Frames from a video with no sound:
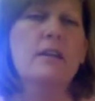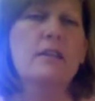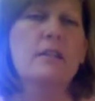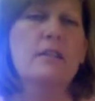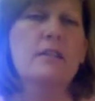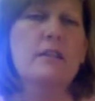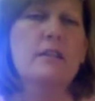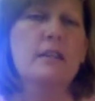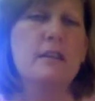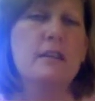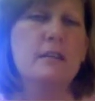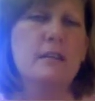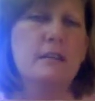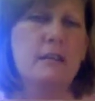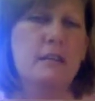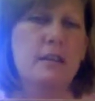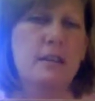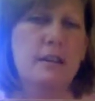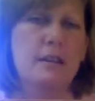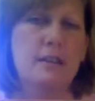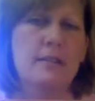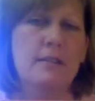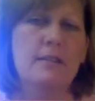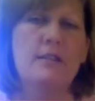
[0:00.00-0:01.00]
to
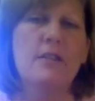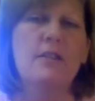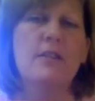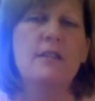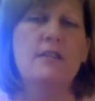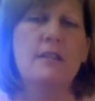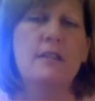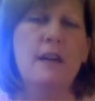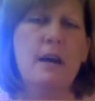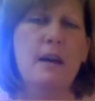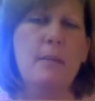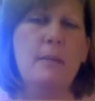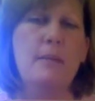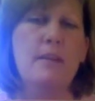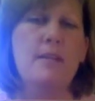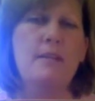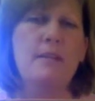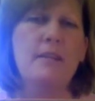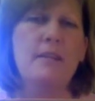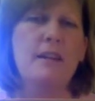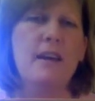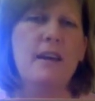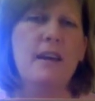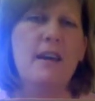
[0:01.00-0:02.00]
list their
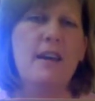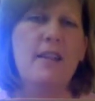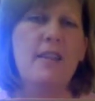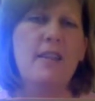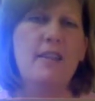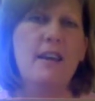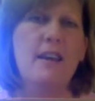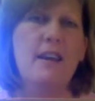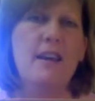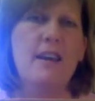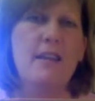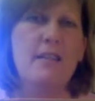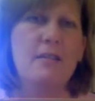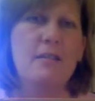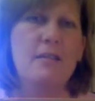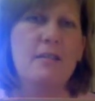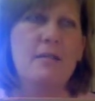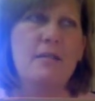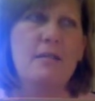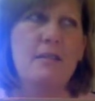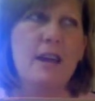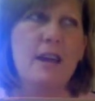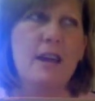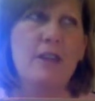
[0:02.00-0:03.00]
assignments and then
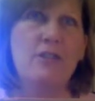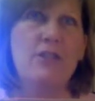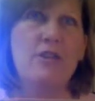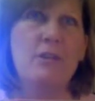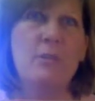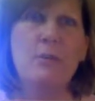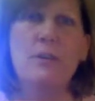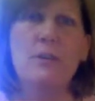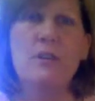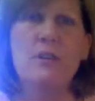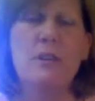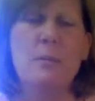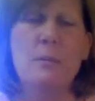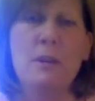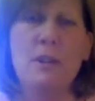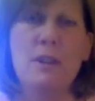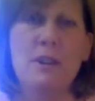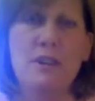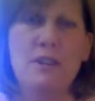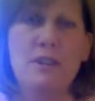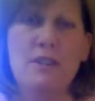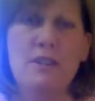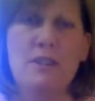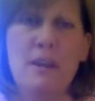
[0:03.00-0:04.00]
actually put them in
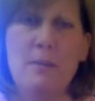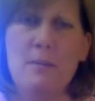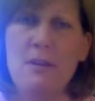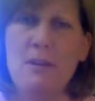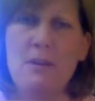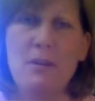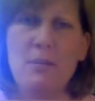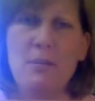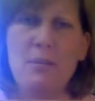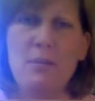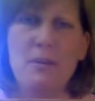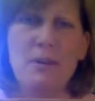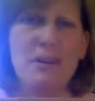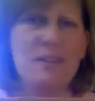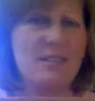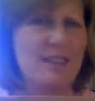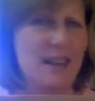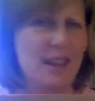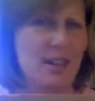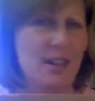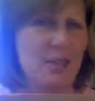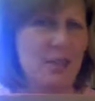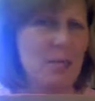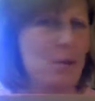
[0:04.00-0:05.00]
their assignment notebook and
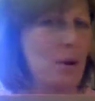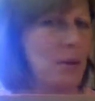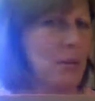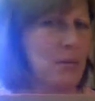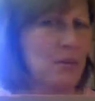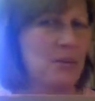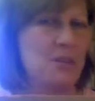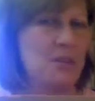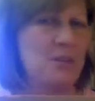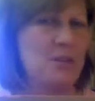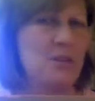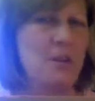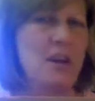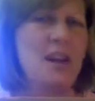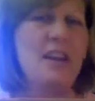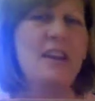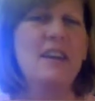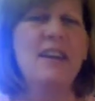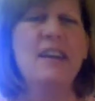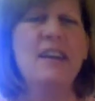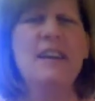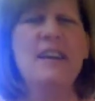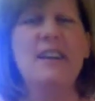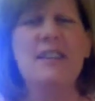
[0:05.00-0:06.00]
take them home and do it.
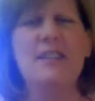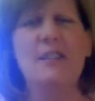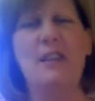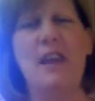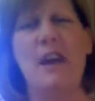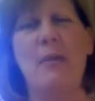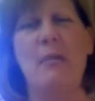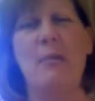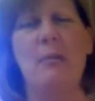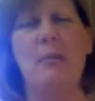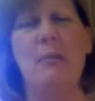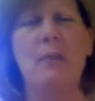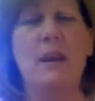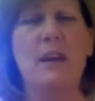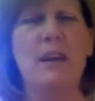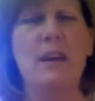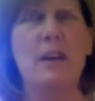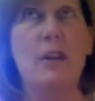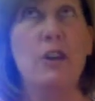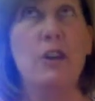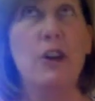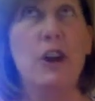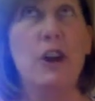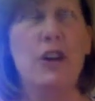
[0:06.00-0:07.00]
So that would be
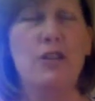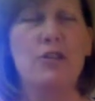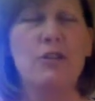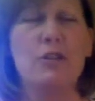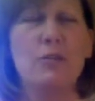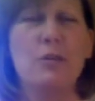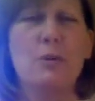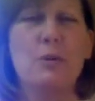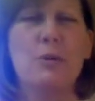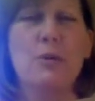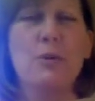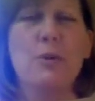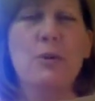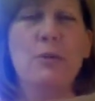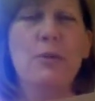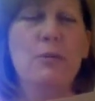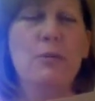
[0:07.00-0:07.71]
a long-term goal